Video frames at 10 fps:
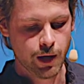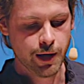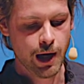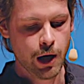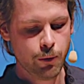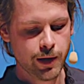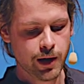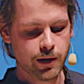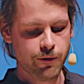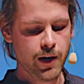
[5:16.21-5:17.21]
And now we
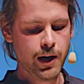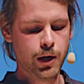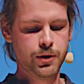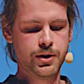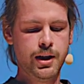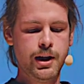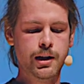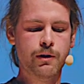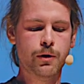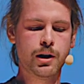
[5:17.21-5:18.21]
can define our
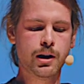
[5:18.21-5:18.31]
state very